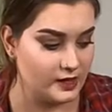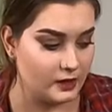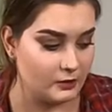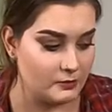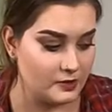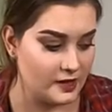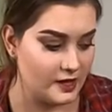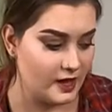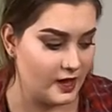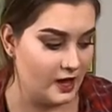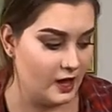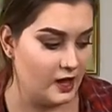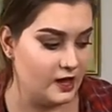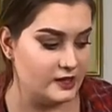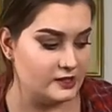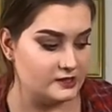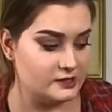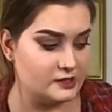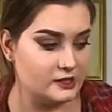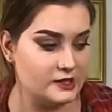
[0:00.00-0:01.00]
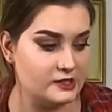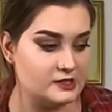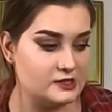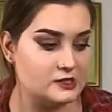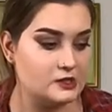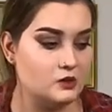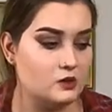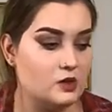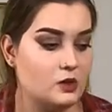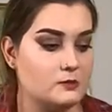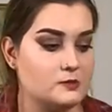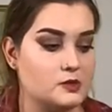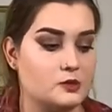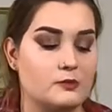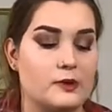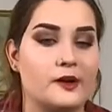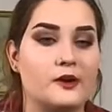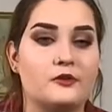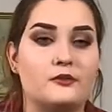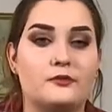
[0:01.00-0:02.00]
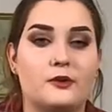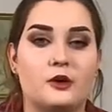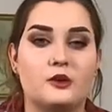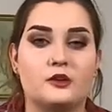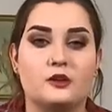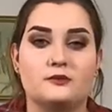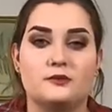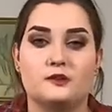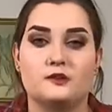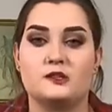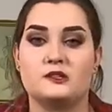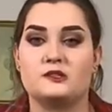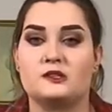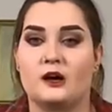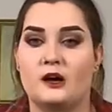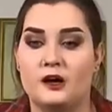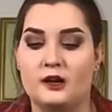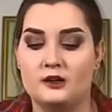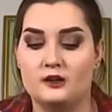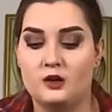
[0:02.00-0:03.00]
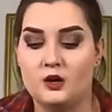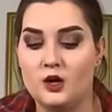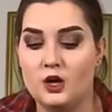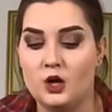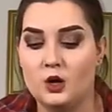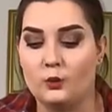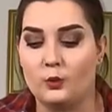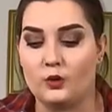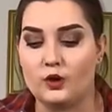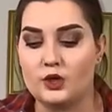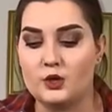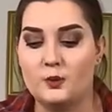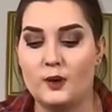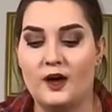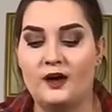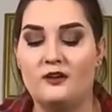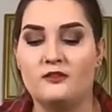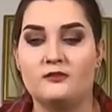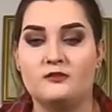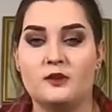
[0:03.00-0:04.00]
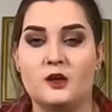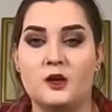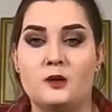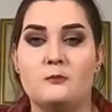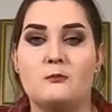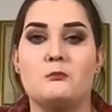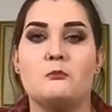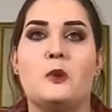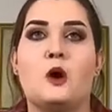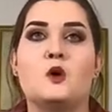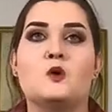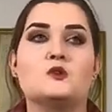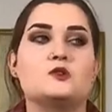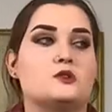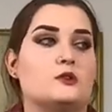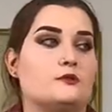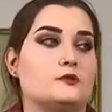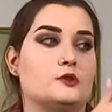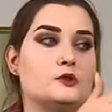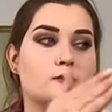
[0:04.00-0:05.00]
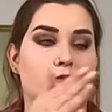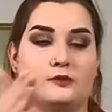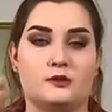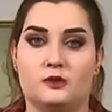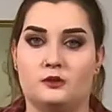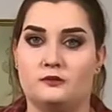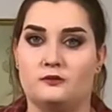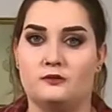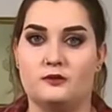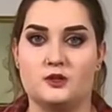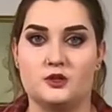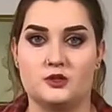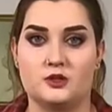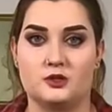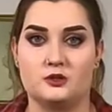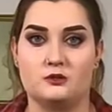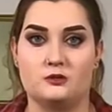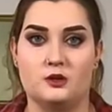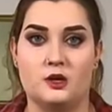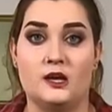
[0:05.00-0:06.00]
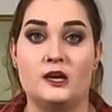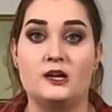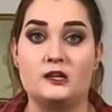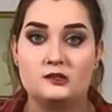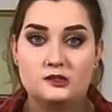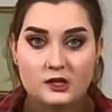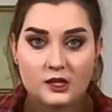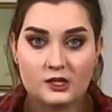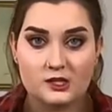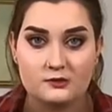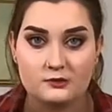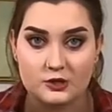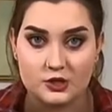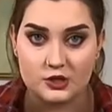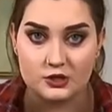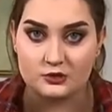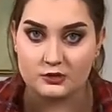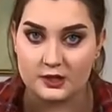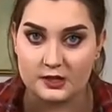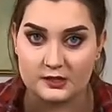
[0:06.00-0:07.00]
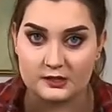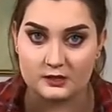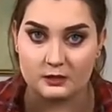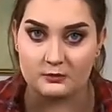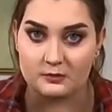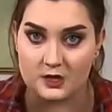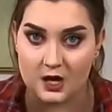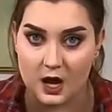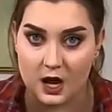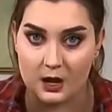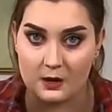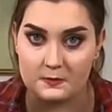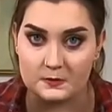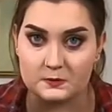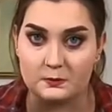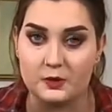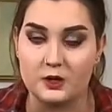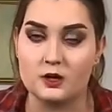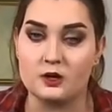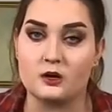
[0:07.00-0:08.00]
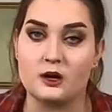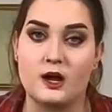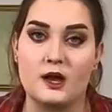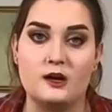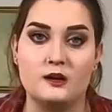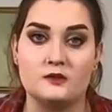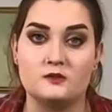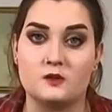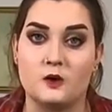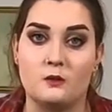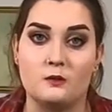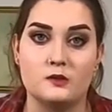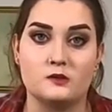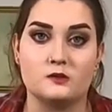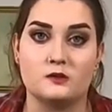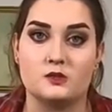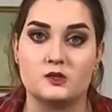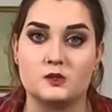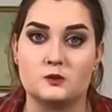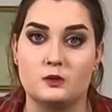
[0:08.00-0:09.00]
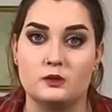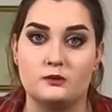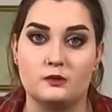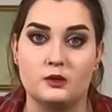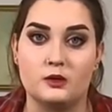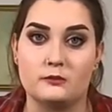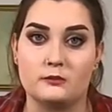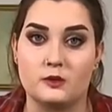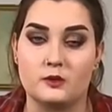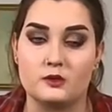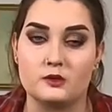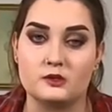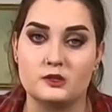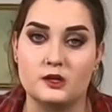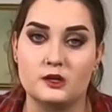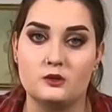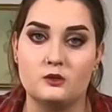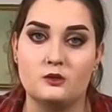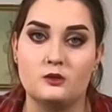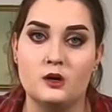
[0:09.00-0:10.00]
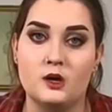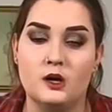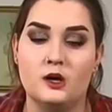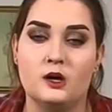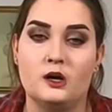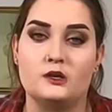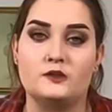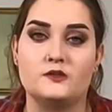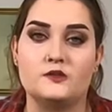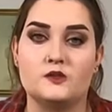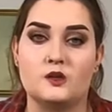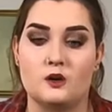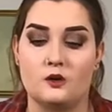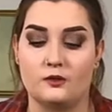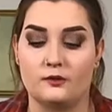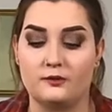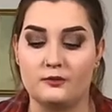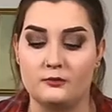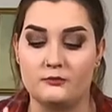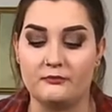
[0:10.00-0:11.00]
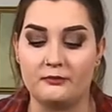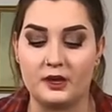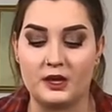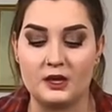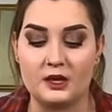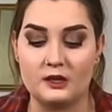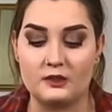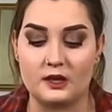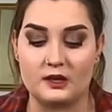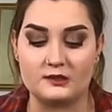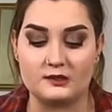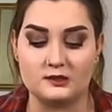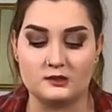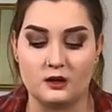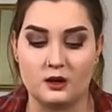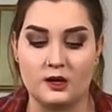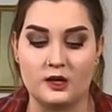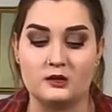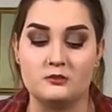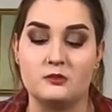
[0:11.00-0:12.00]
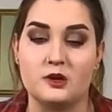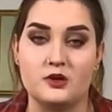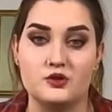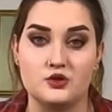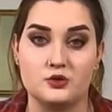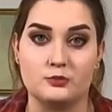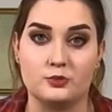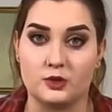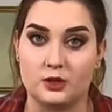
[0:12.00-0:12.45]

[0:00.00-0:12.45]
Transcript: helmet, it, it still comes around far enough on the side where you have most of your field of vision. It does restrict sometimes, but your head is always on a swivel on a motorcycle, and so for me, that's not a major